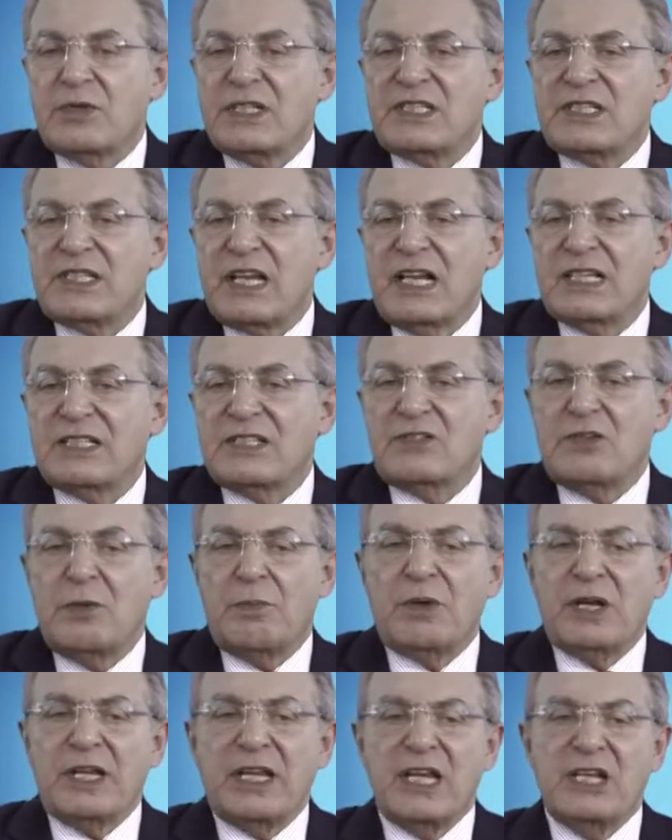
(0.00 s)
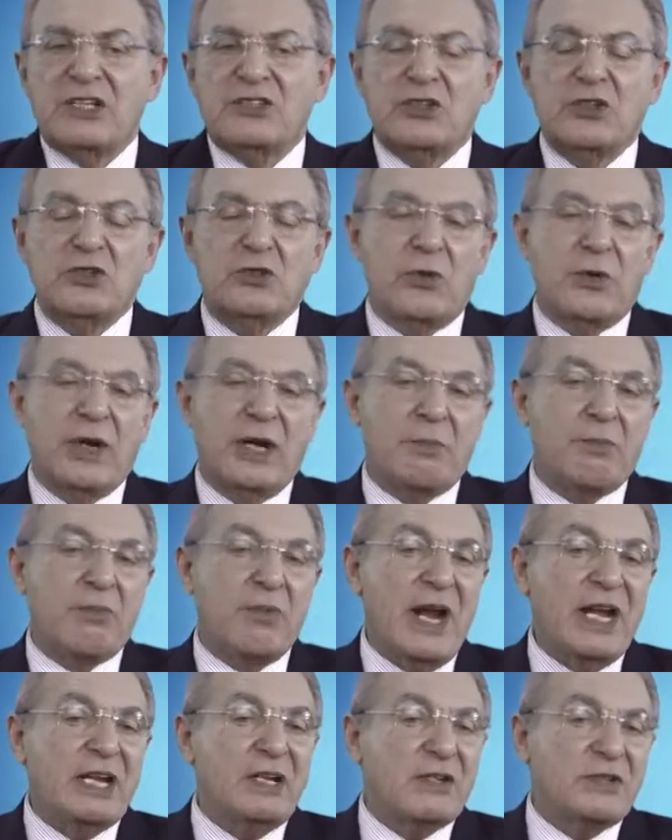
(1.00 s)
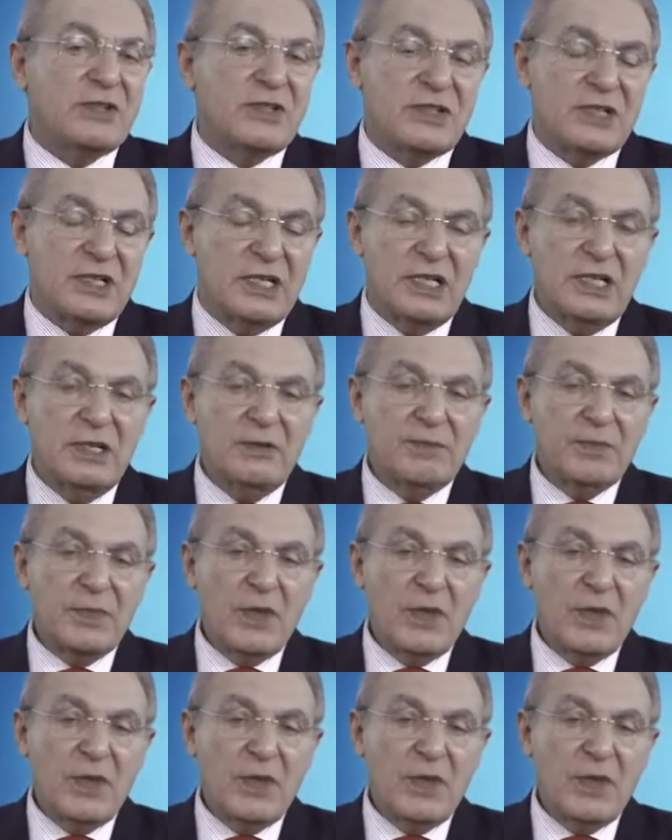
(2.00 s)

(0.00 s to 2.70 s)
cells duplication during pregnancy,